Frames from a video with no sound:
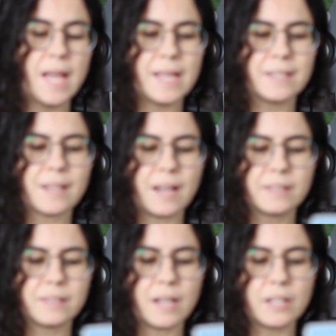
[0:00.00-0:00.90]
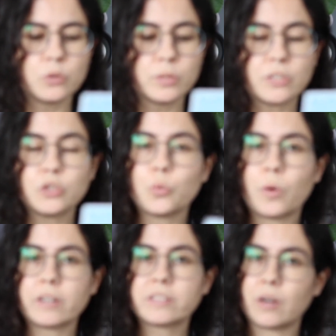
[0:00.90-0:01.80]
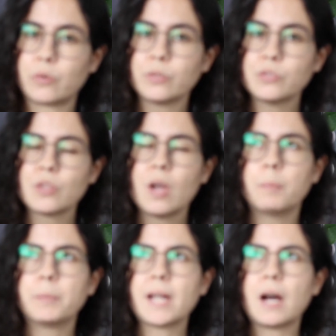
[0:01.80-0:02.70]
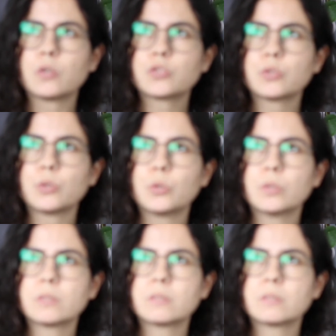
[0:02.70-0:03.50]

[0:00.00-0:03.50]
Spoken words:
And I know that you are Taurus, but also,